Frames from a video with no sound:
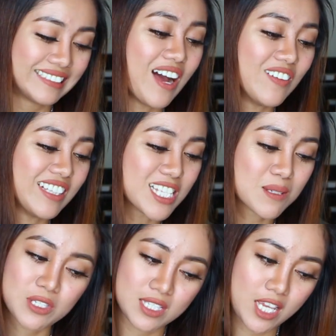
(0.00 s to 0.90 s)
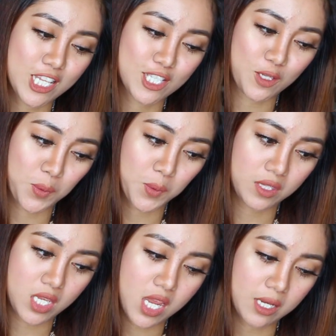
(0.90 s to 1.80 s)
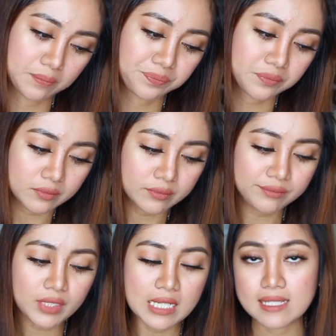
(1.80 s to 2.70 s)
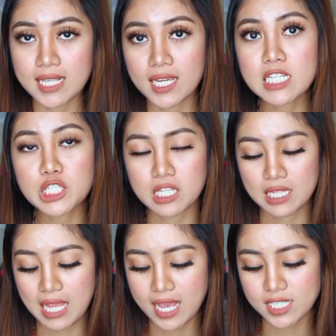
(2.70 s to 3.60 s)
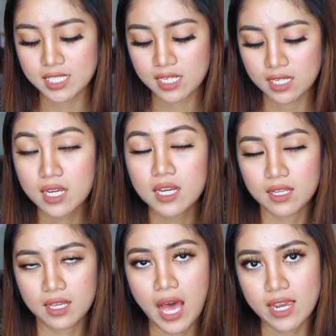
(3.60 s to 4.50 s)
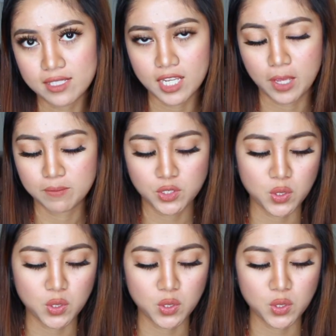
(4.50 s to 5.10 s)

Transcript: Now let's proceed to the second to the last item.